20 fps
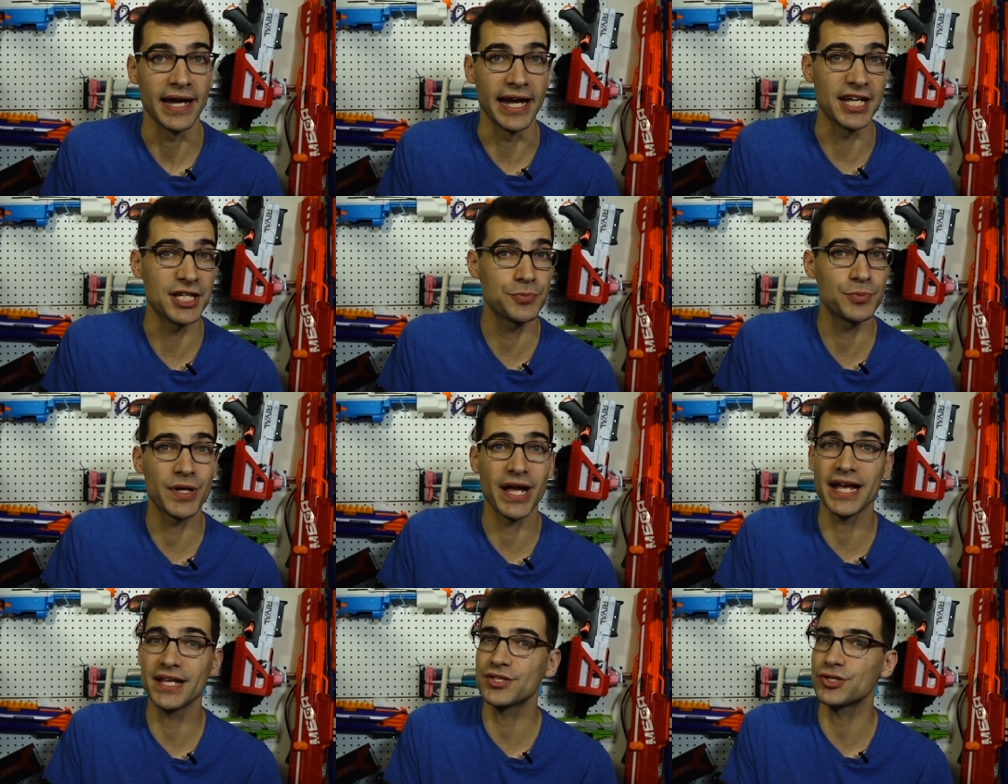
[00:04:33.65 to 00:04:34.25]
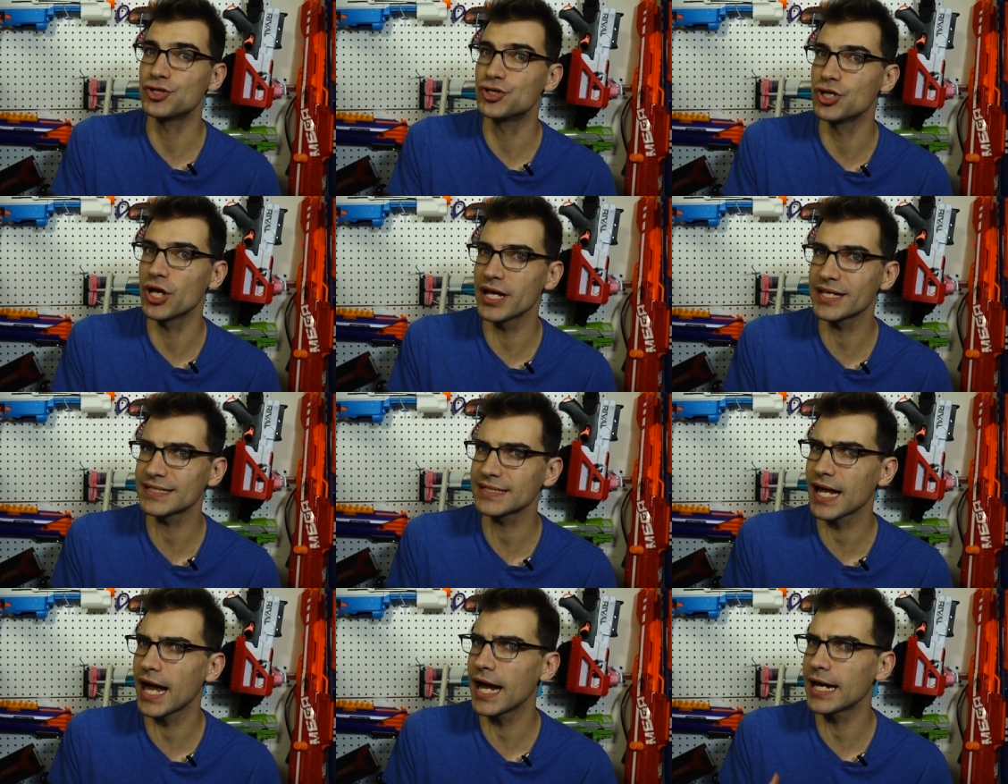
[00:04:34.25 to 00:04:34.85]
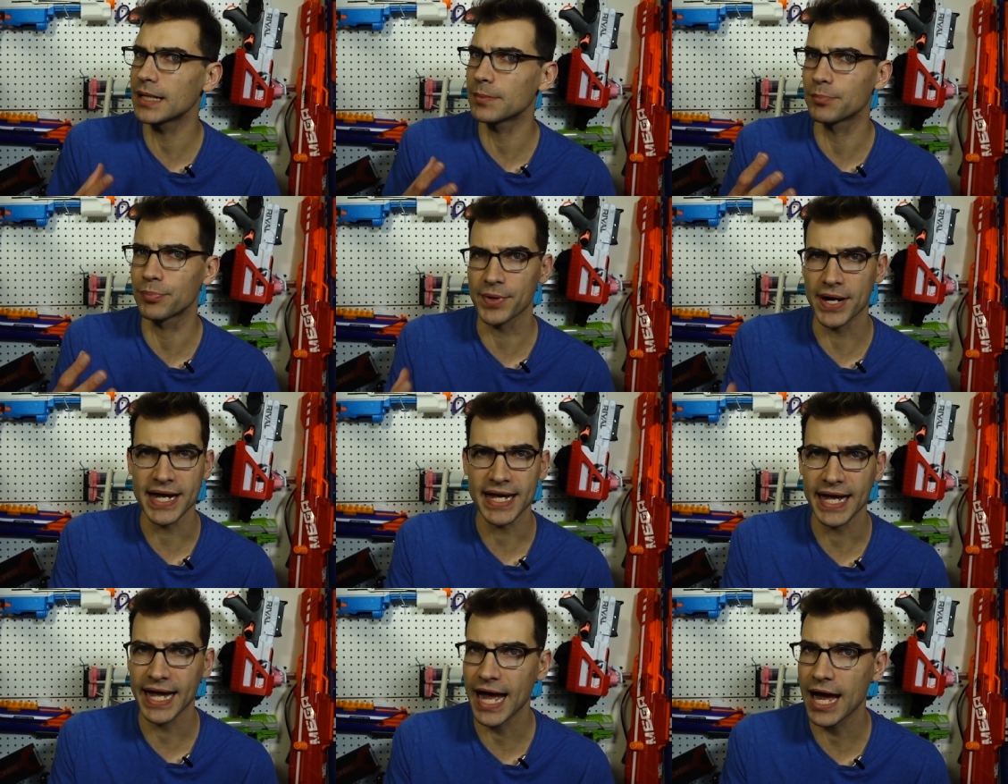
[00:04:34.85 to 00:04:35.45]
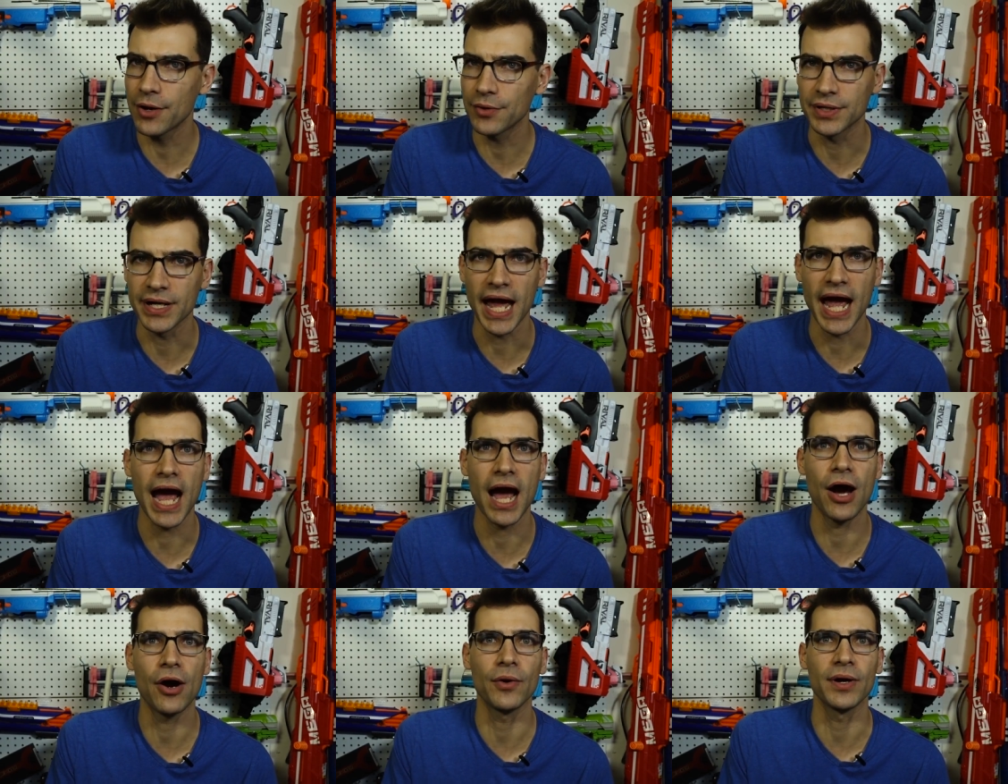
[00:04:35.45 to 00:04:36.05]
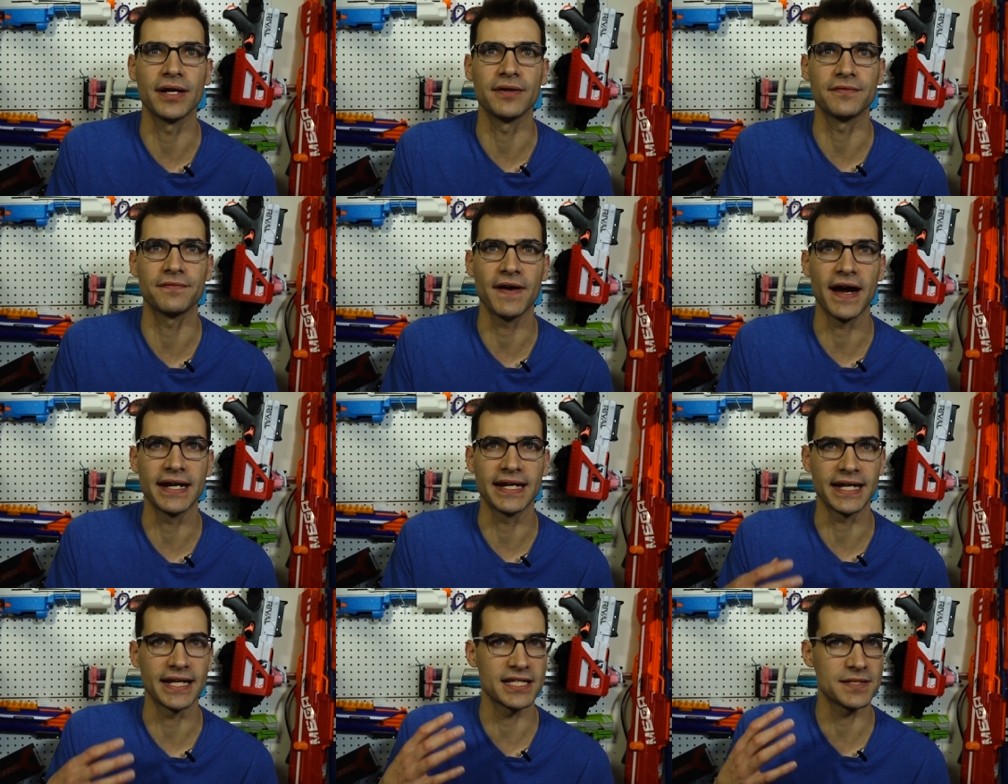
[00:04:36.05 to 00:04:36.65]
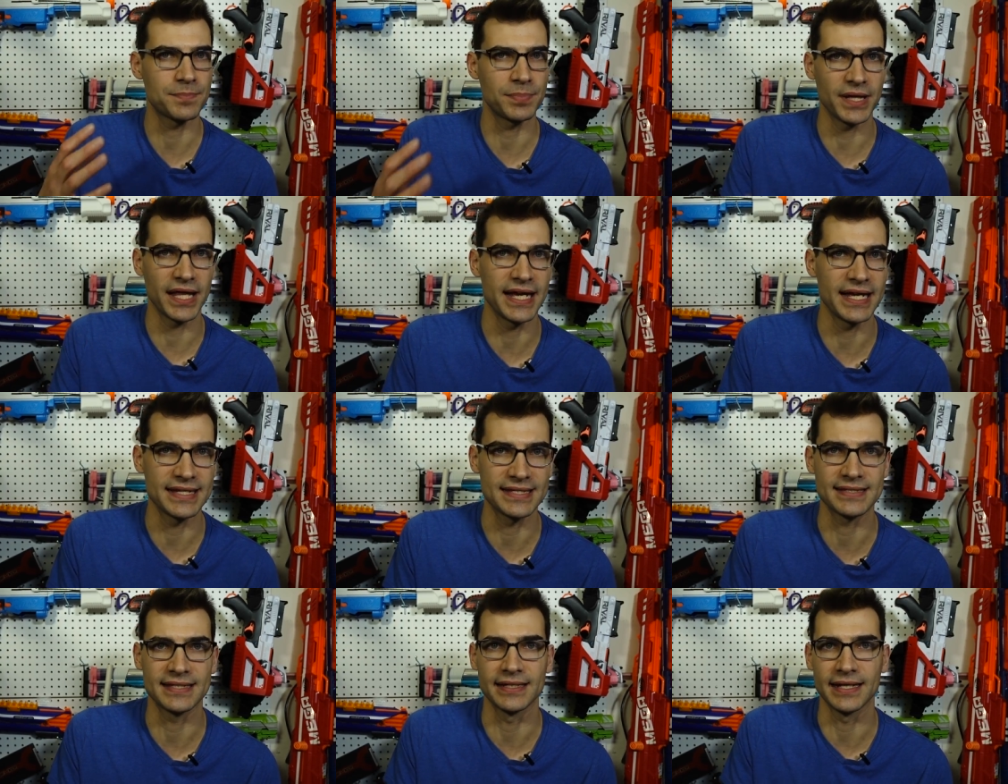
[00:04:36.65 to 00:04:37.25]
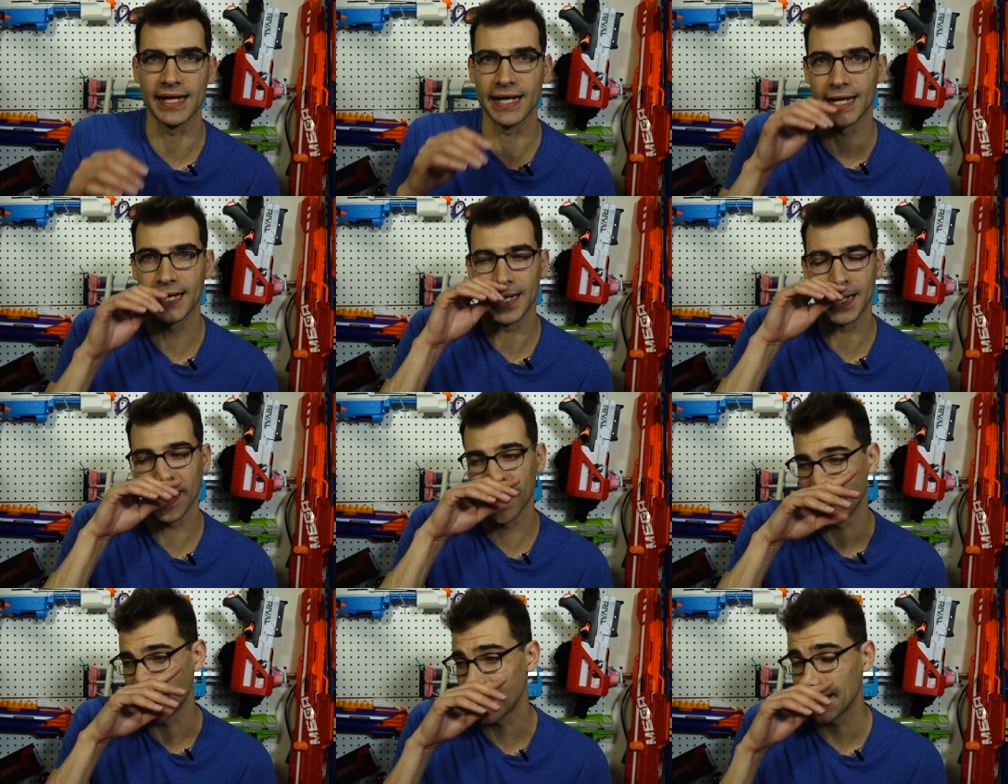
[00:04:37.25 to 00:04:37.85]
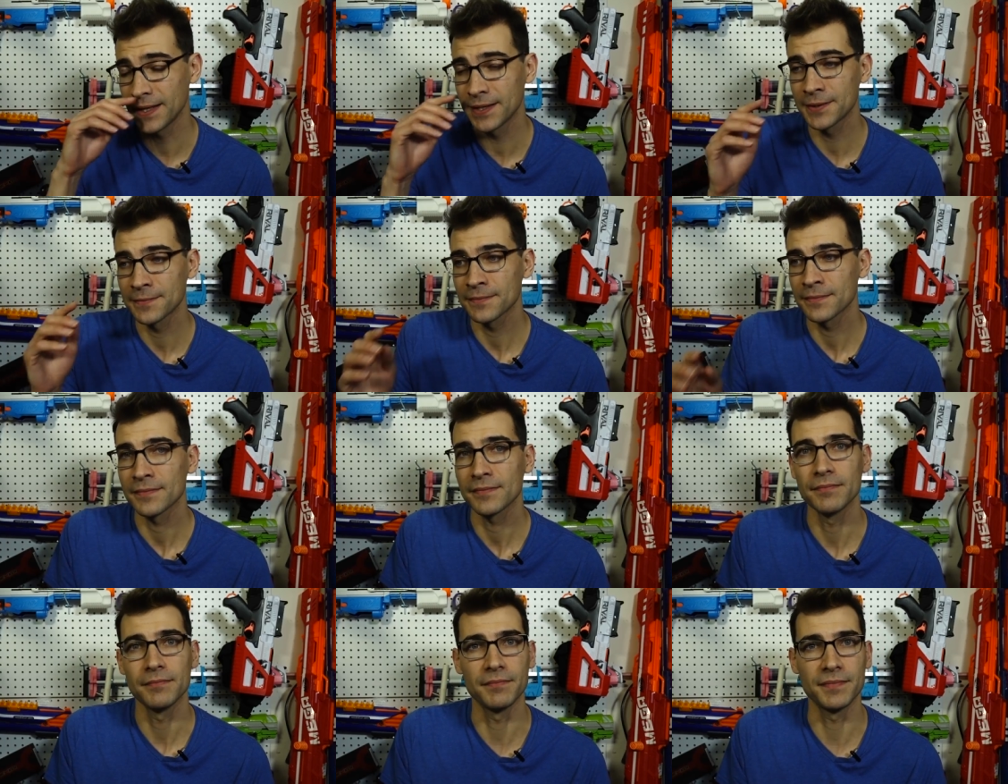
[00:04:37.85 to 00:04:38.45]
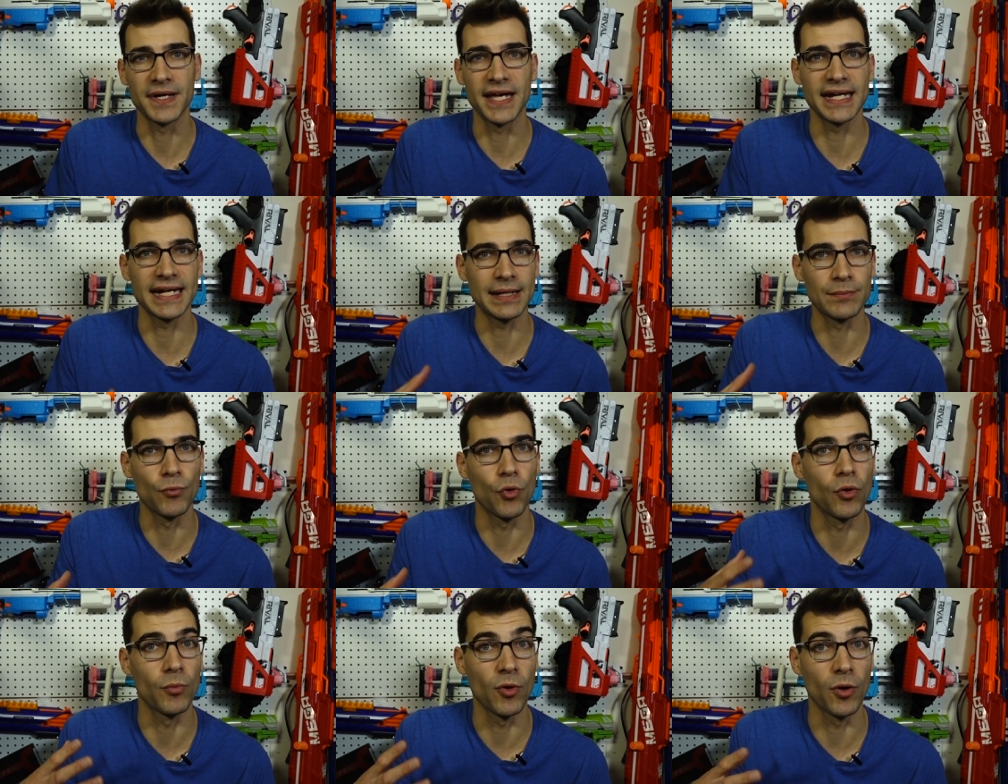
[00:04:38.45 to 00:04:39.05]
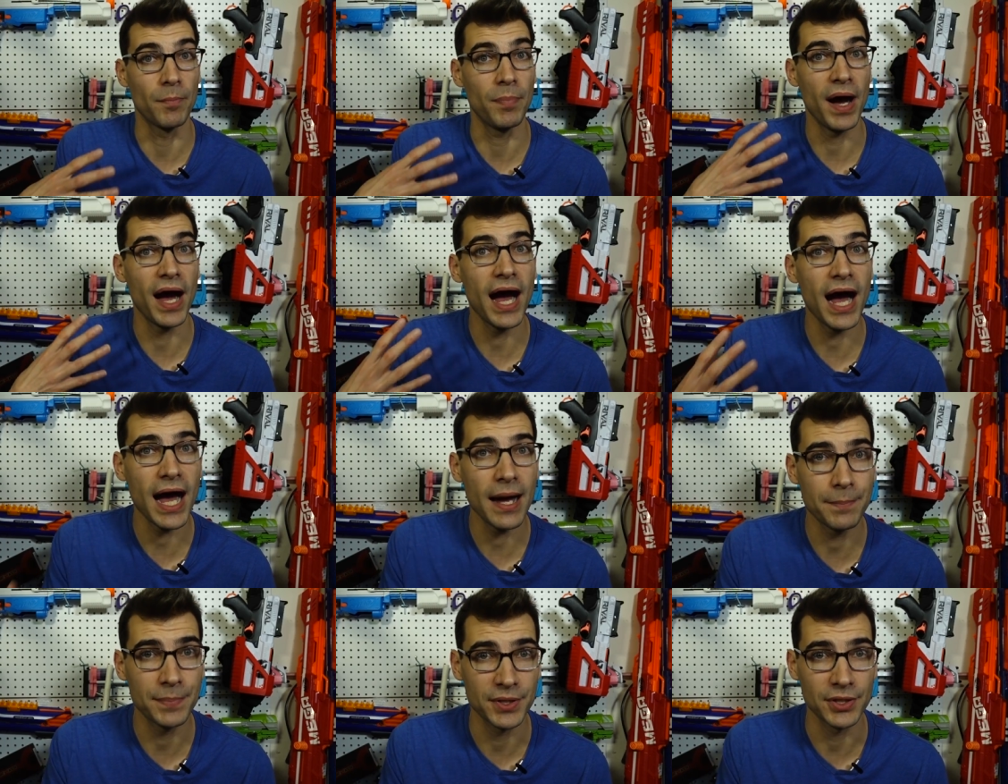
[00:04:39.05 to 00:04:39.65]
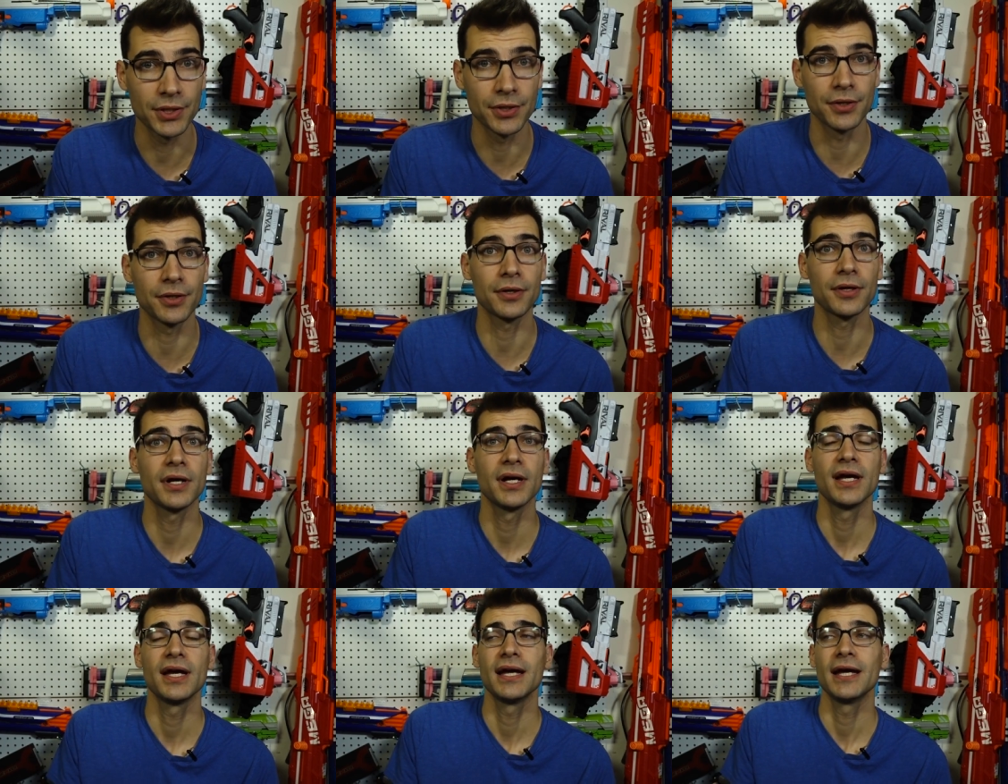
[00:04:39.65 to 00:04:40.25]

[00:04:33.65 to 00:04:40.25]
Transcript: HPA is just kind of breaking out now and finding its place and, and uh, getting more and more popular.